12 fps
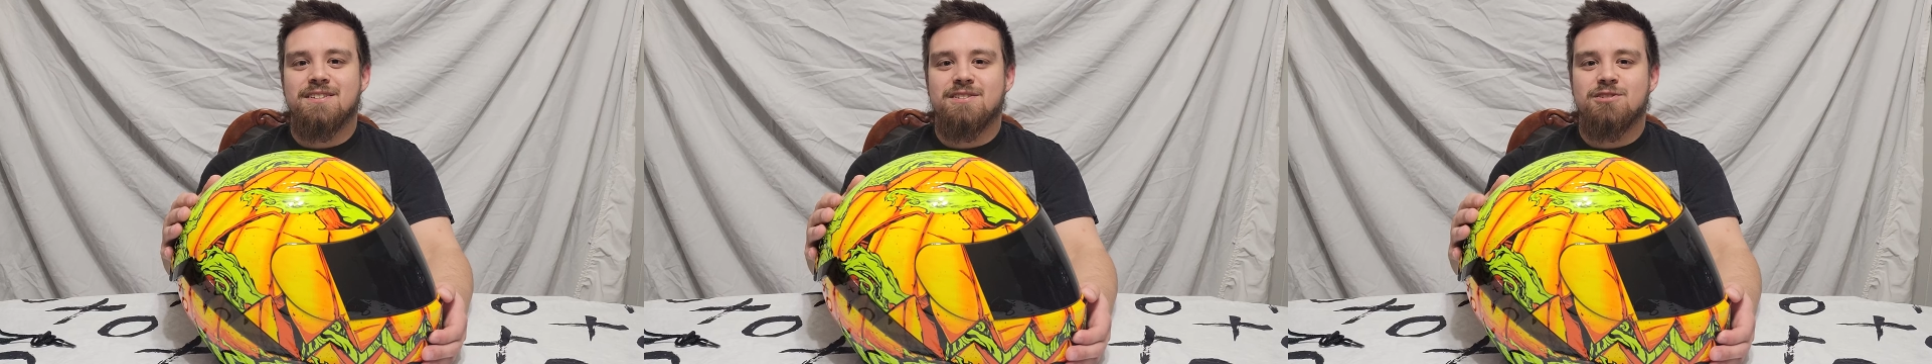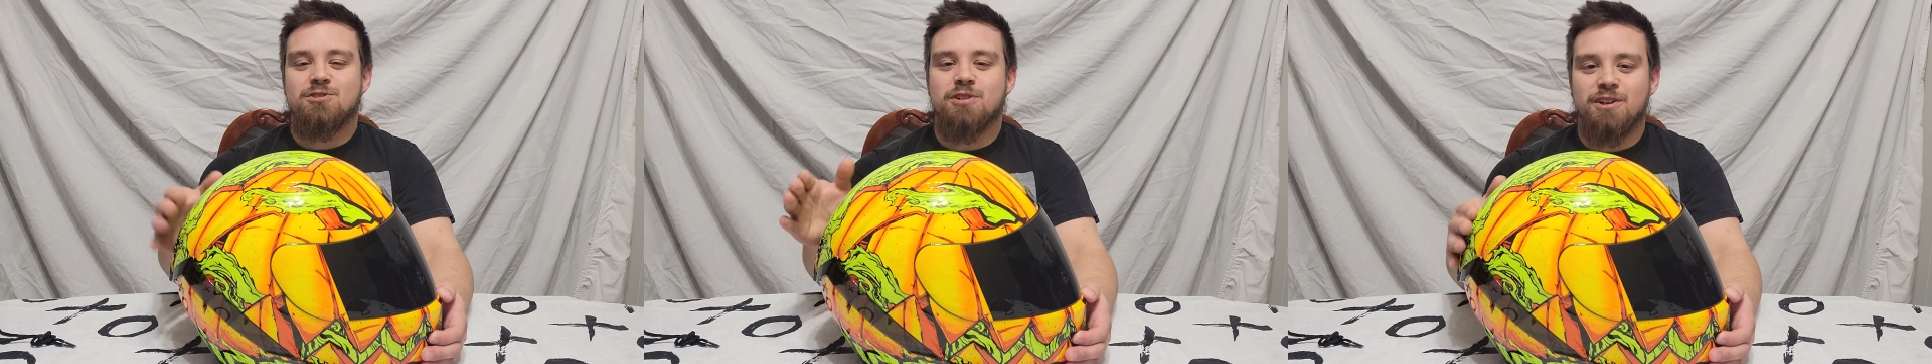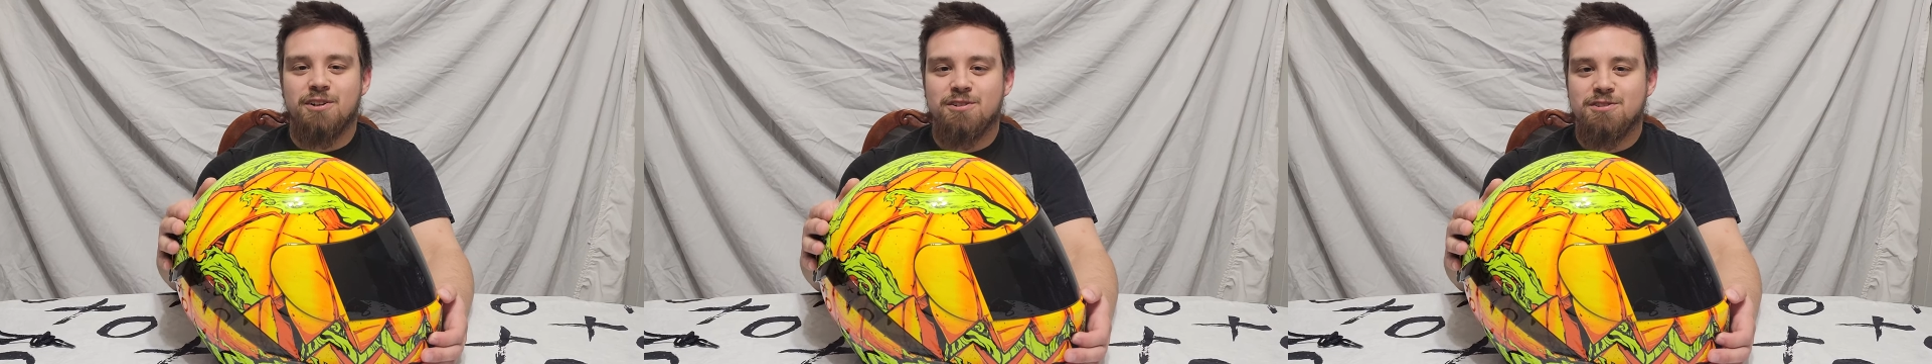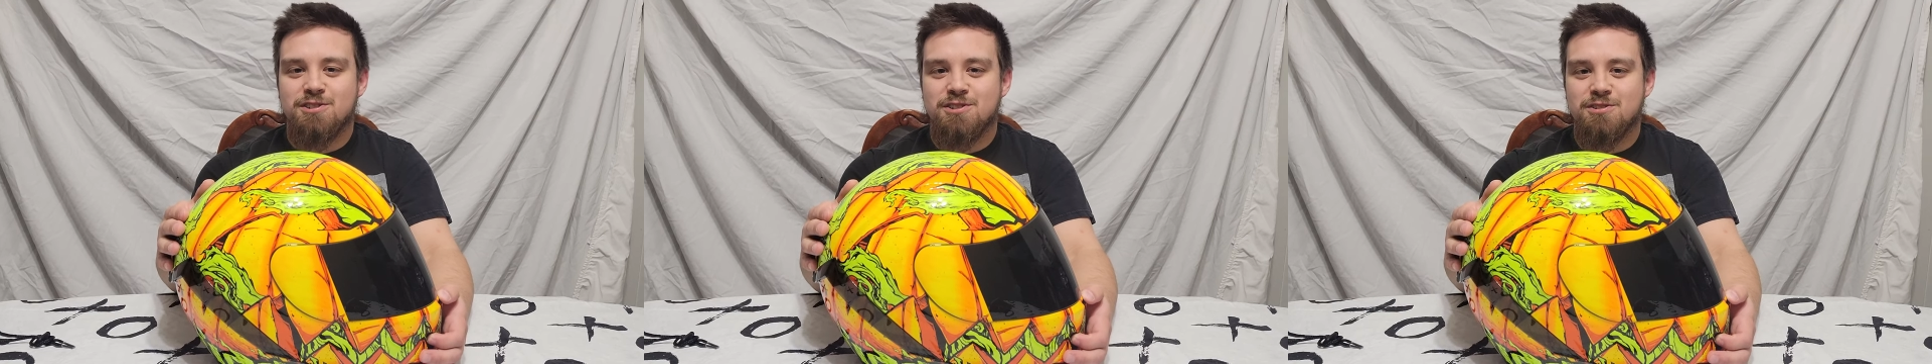Trick or
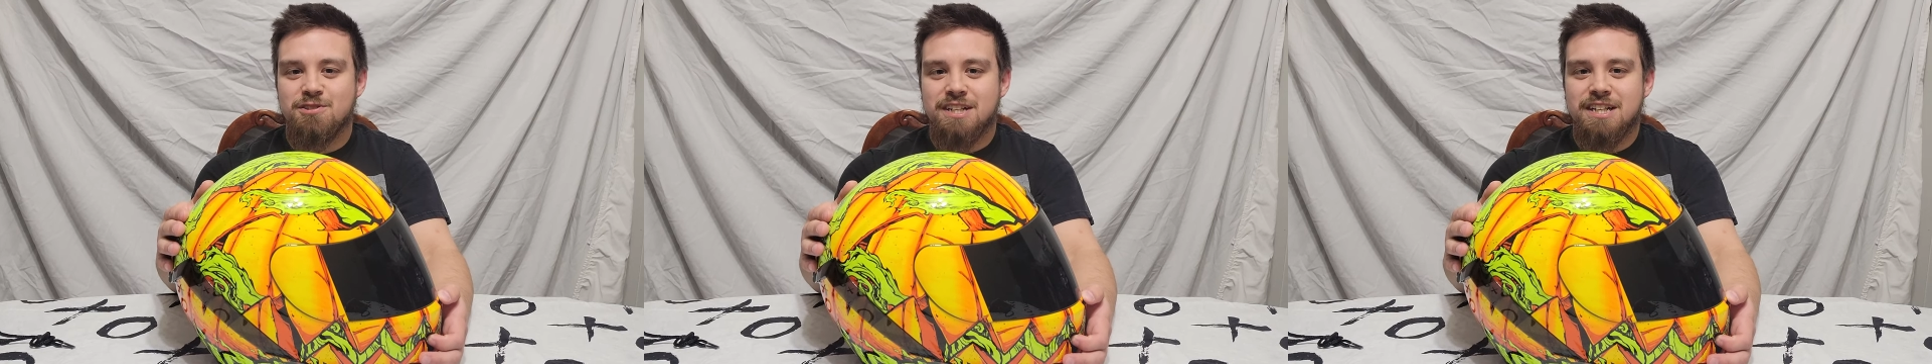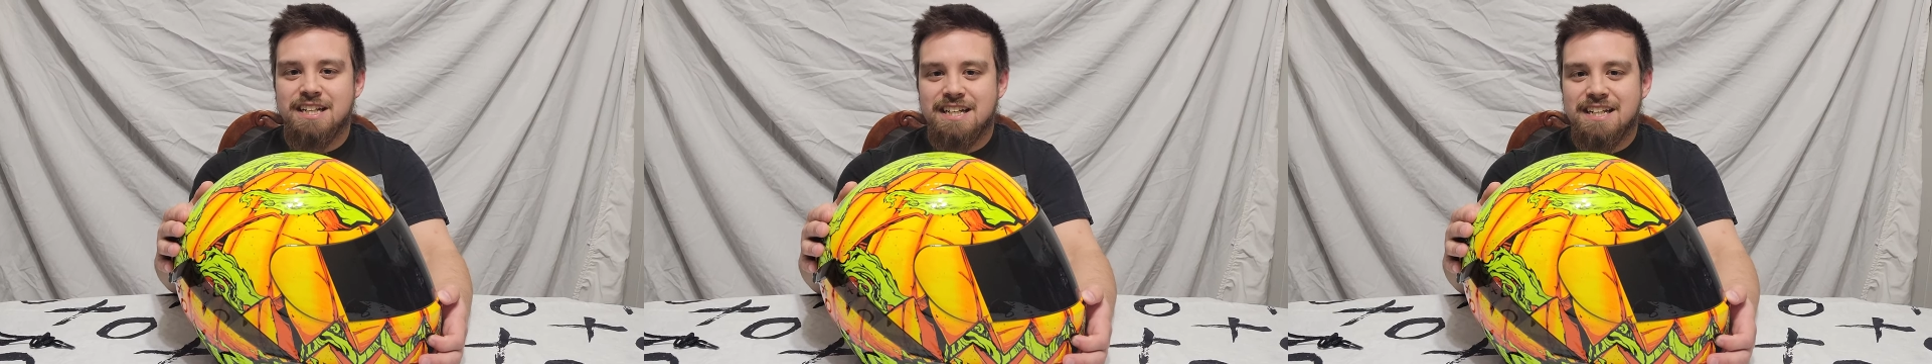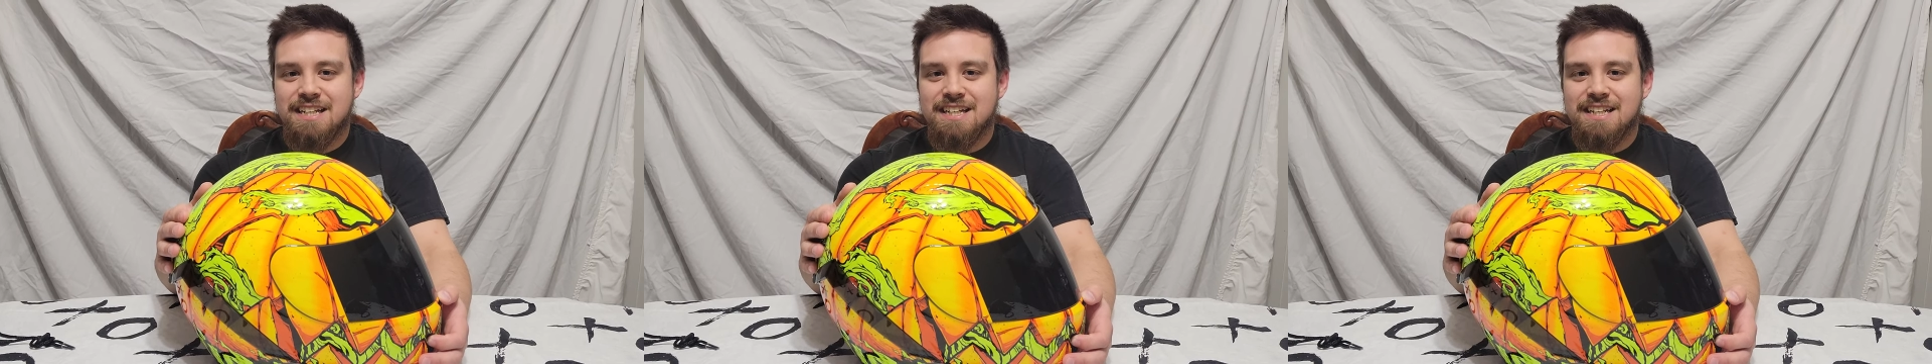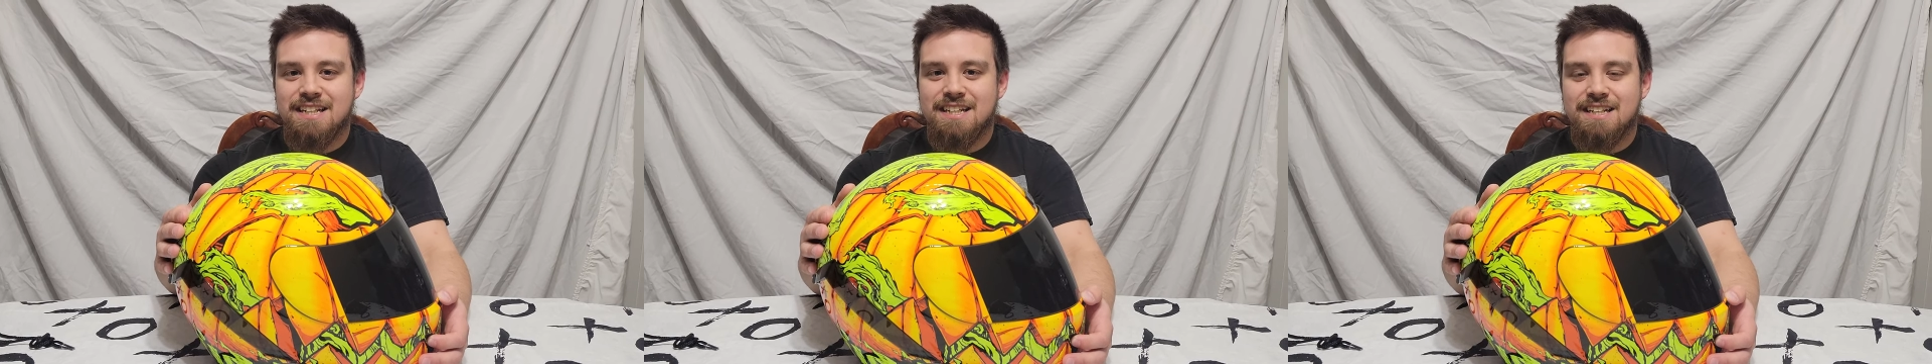Street
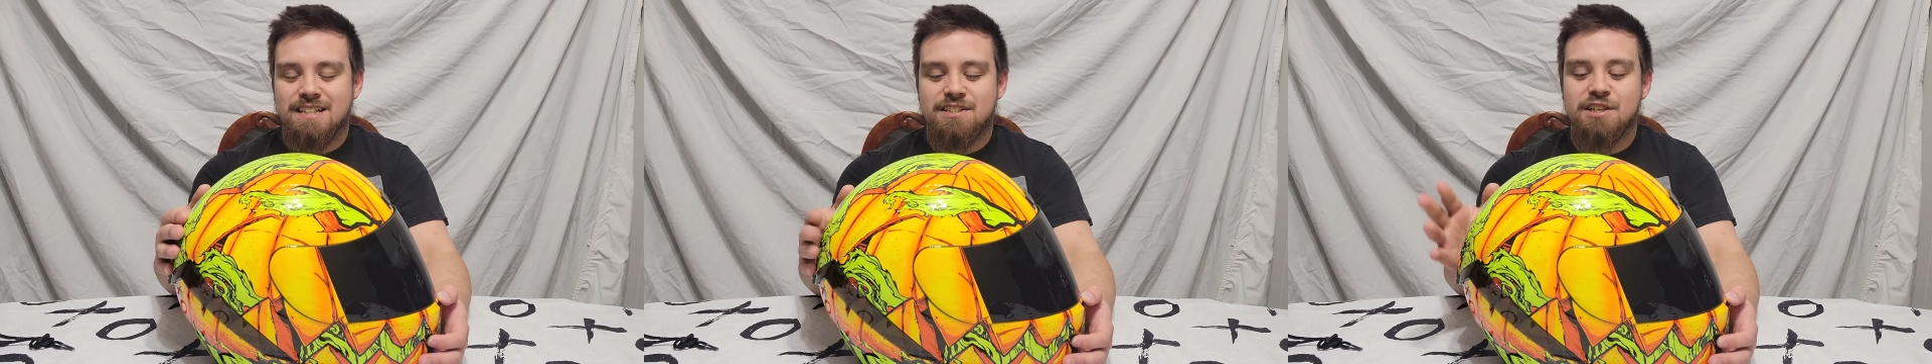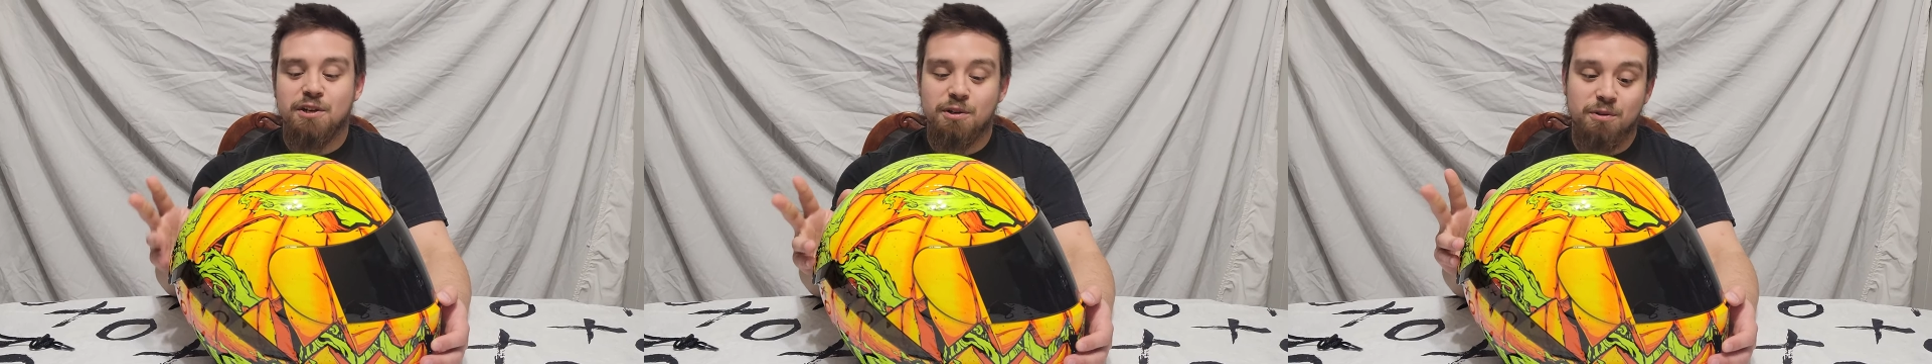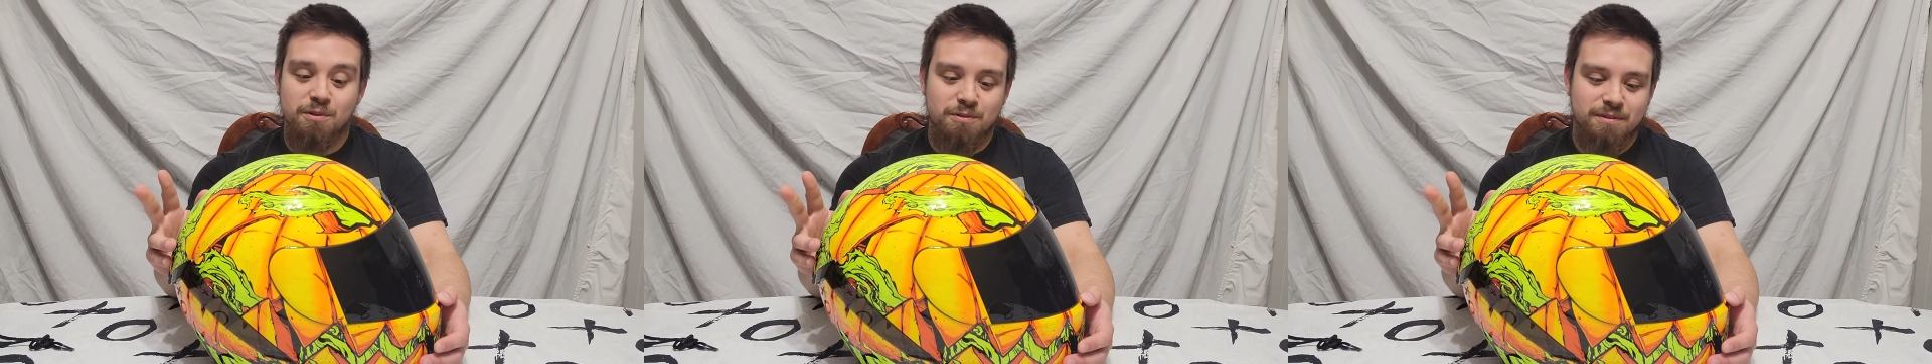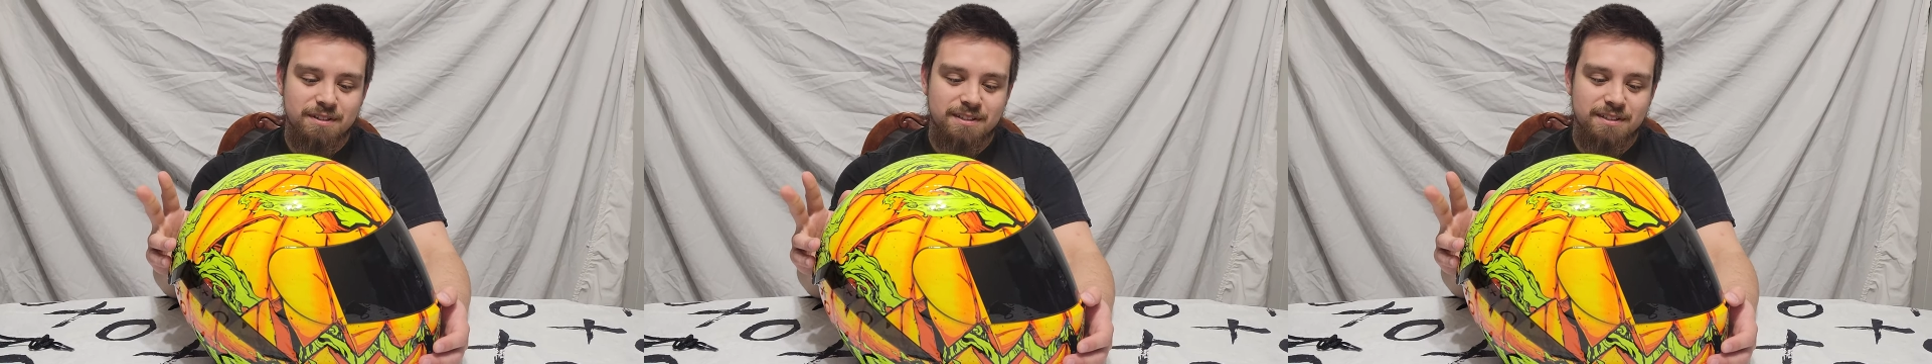2.